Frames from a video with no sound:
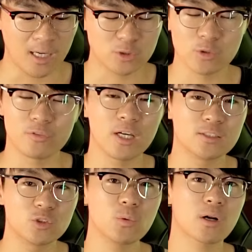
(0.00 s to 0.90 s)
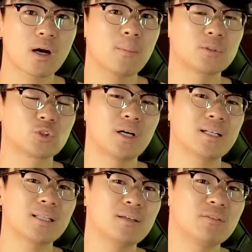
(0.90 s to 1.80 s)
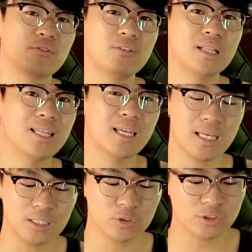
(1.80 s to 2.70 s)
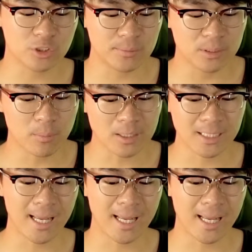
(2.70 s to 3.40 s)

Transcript: So if you guys do want to cop, try to leave the affiliate link in the description box.